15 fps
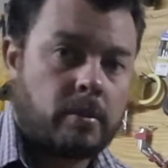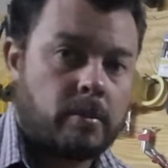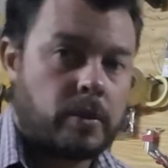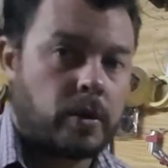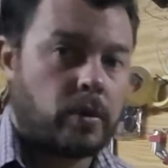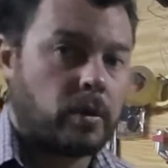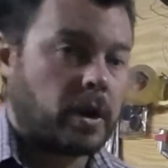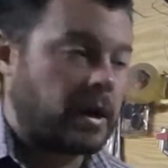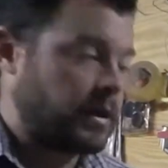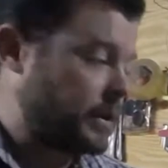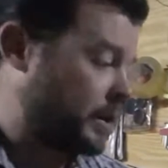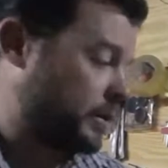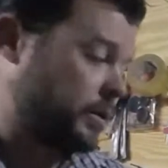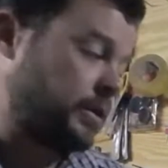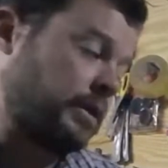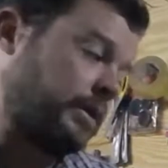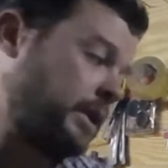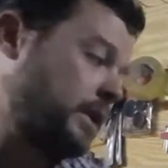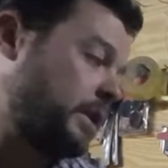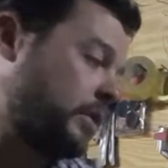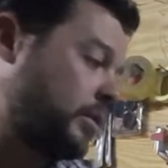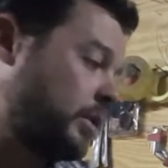The
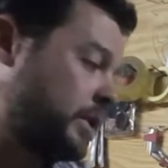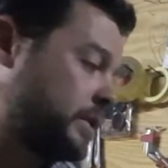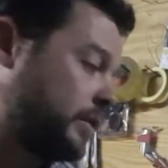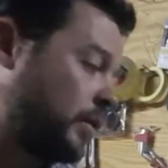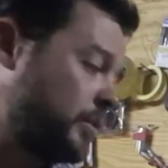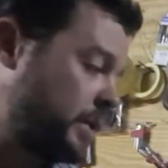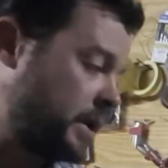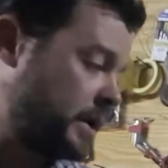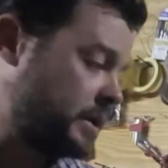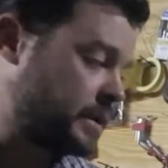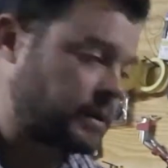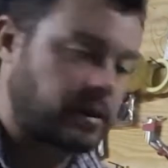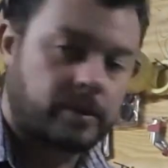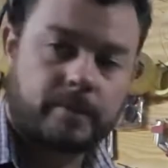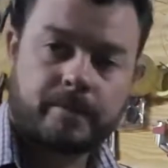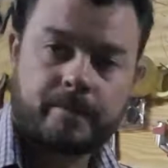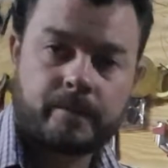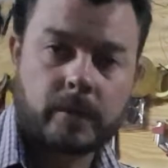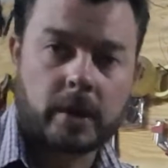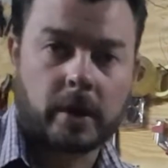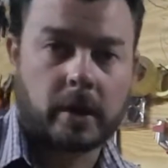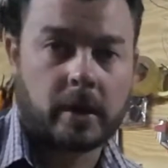thing that works for me is
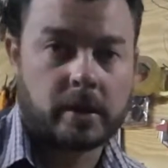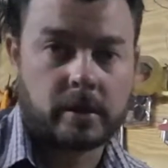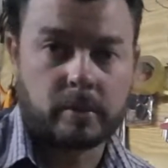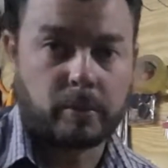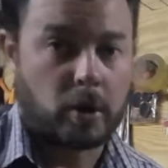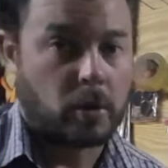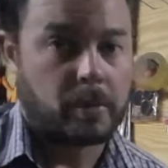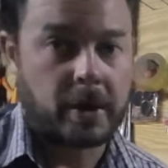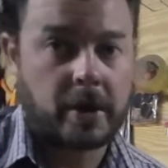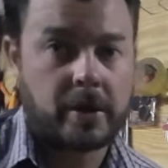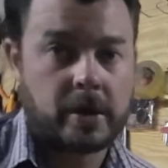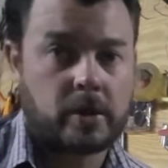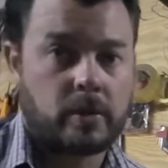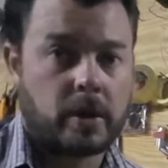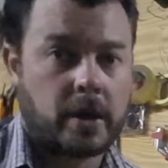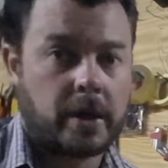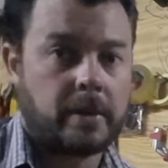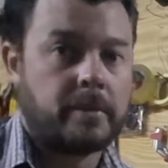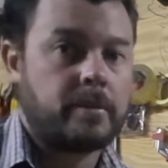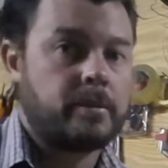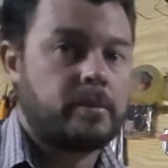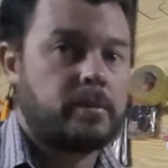the barbaric way.